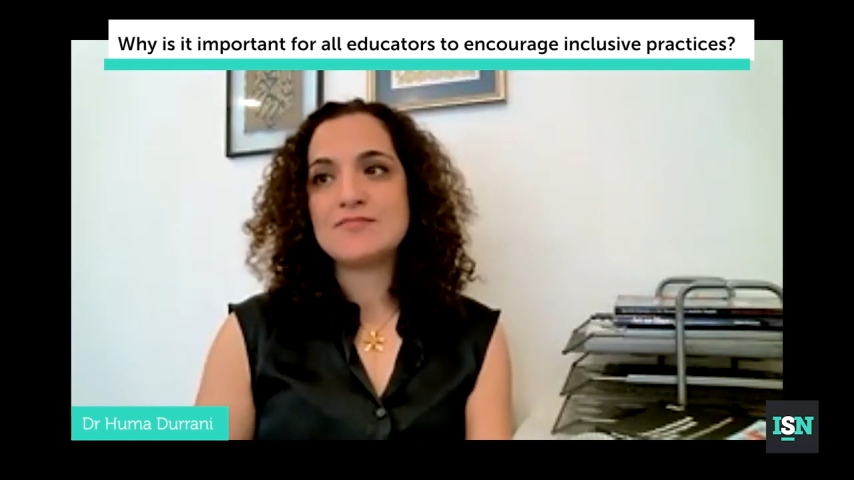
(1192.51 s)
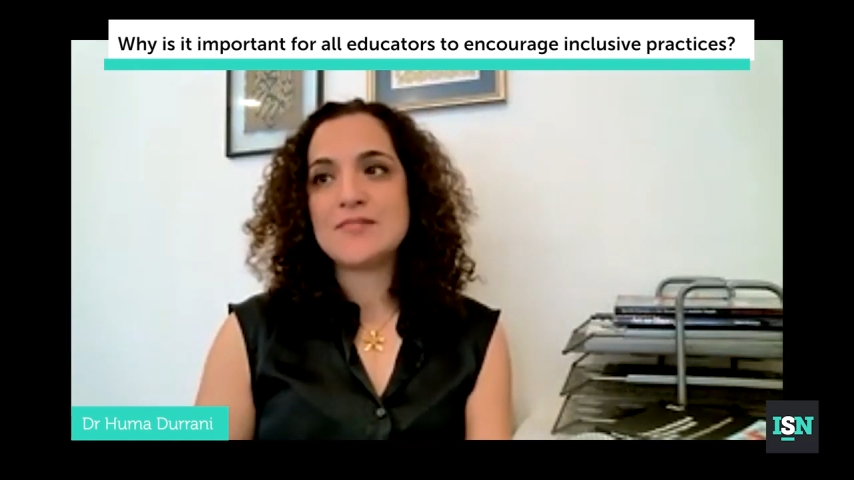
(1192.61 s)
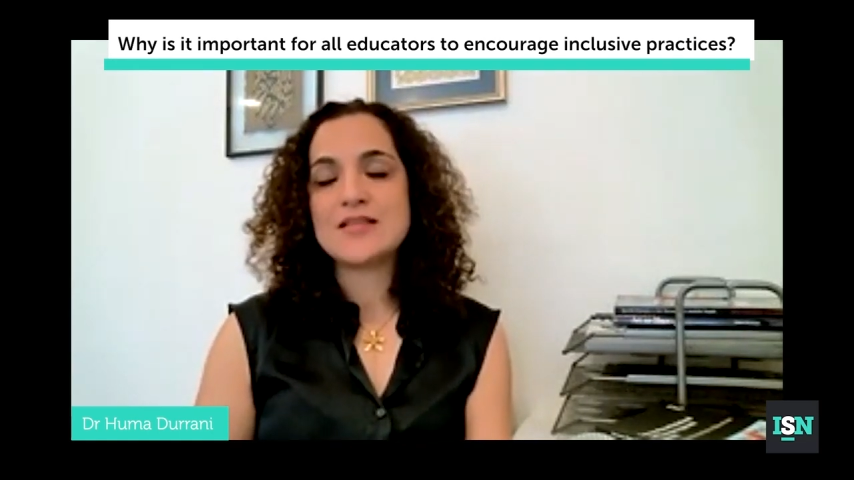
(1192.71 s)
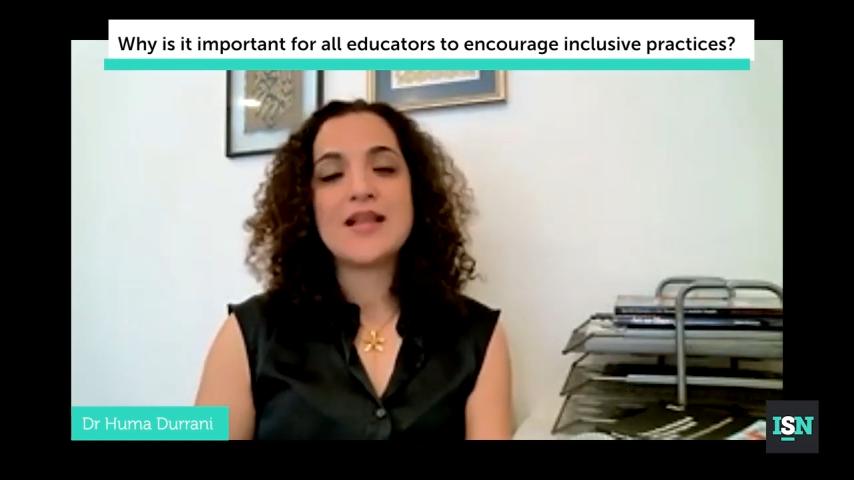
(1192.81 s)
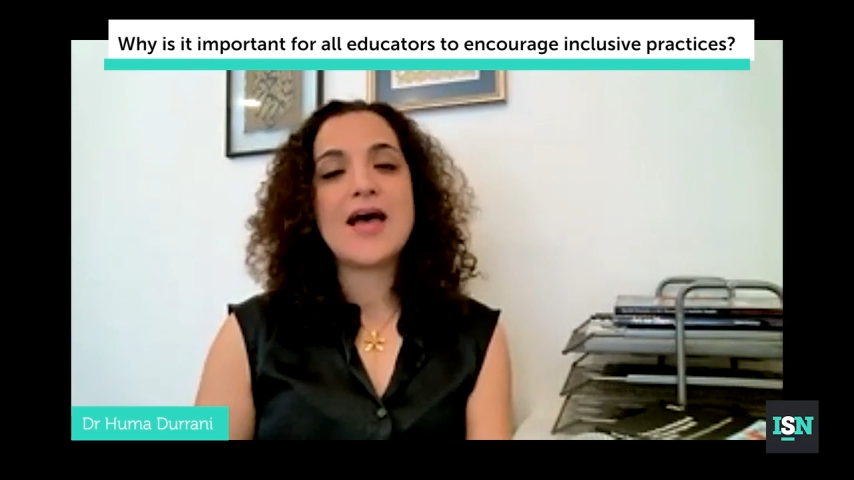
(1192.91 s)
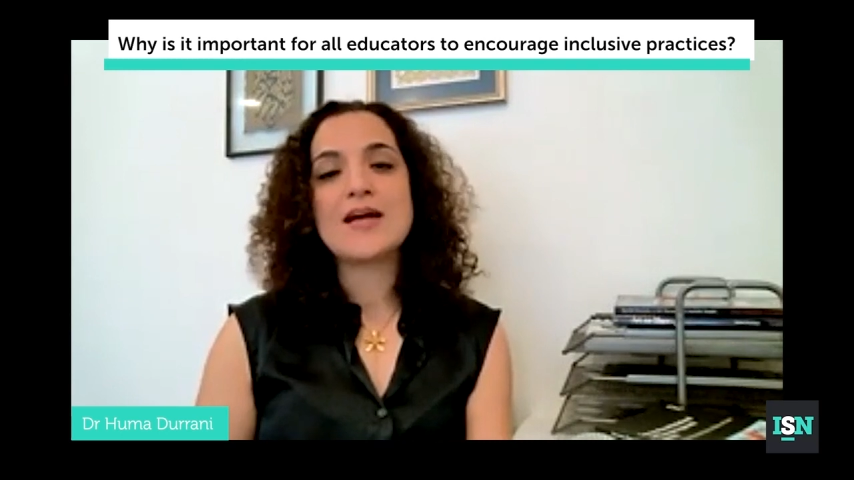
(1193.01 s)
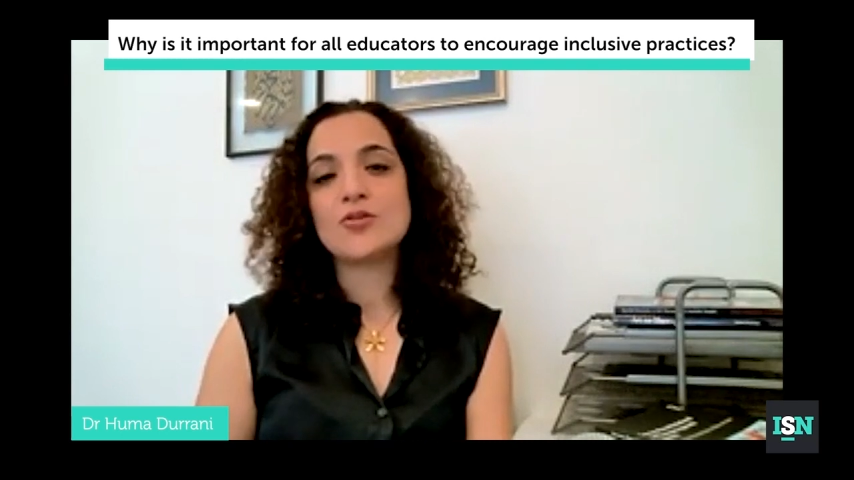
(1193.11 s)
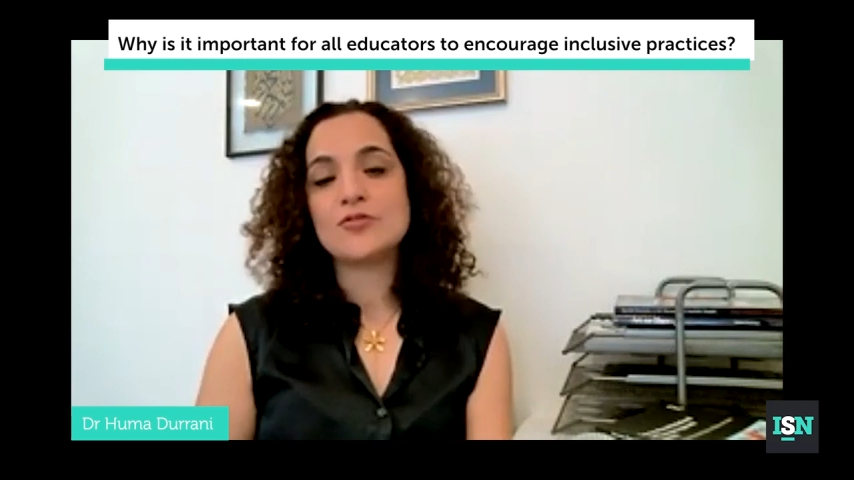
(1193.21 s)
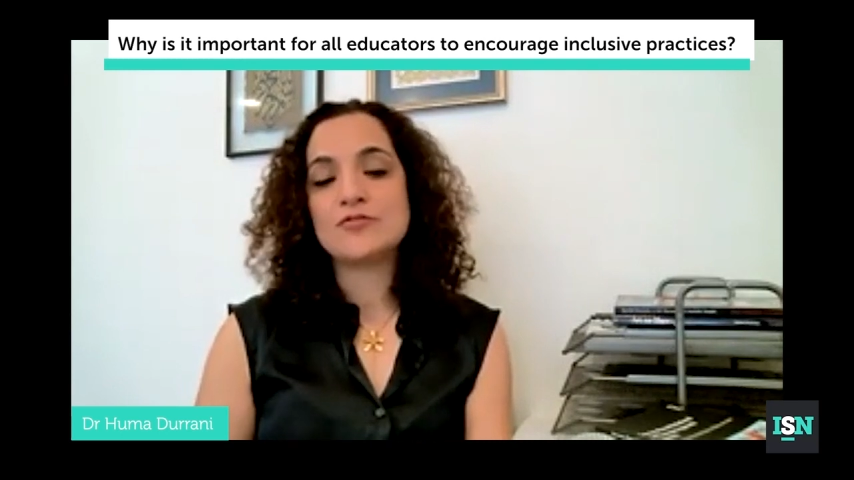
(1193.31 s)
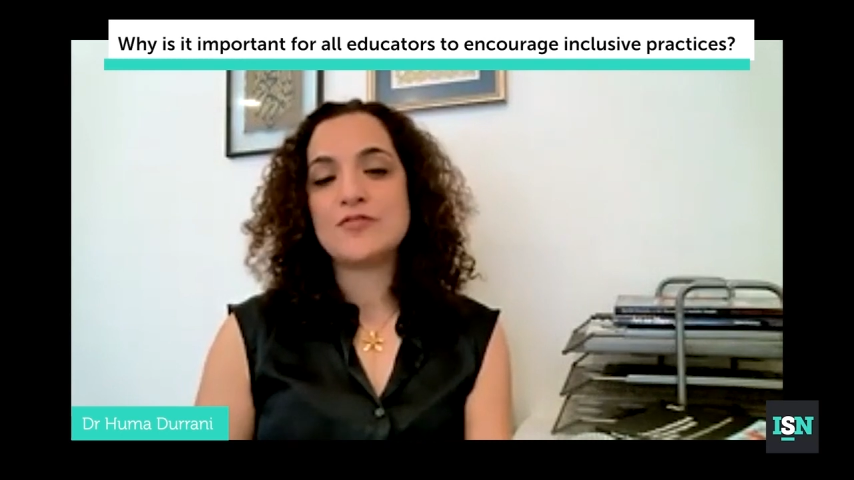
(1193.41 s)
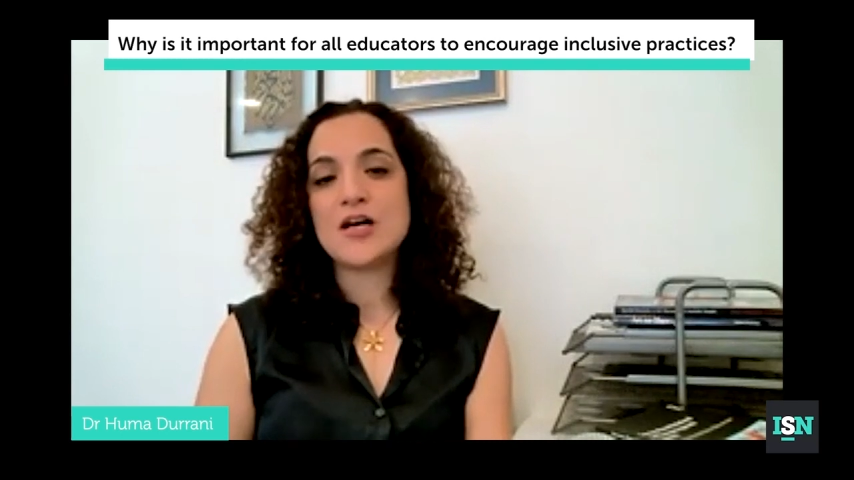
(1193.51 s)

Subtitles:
there's a lack of,